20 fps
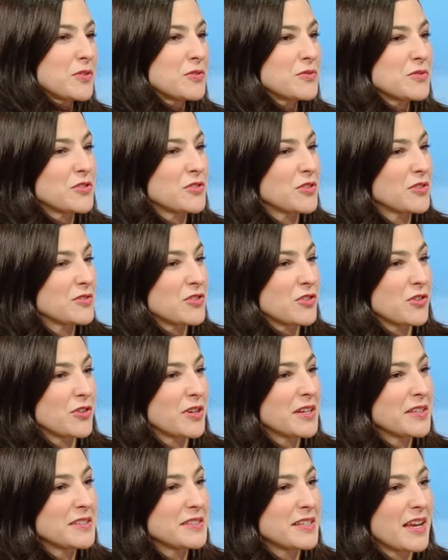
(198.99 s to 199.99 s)
use
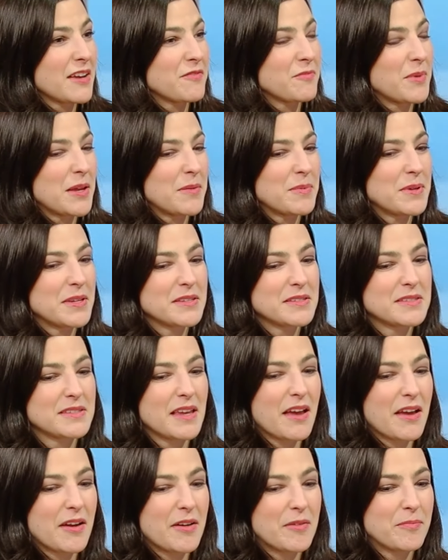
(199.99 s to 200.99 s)
surrogates to have babies,
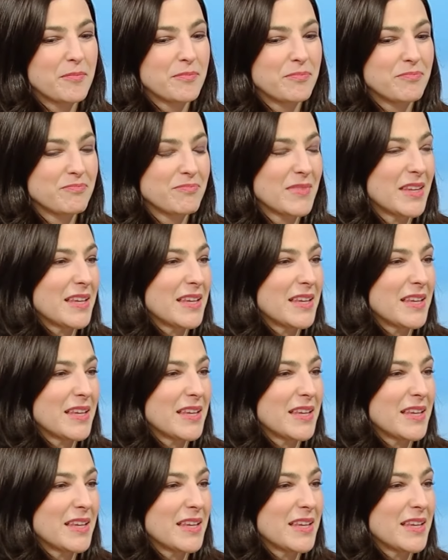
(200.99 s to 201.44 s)
um,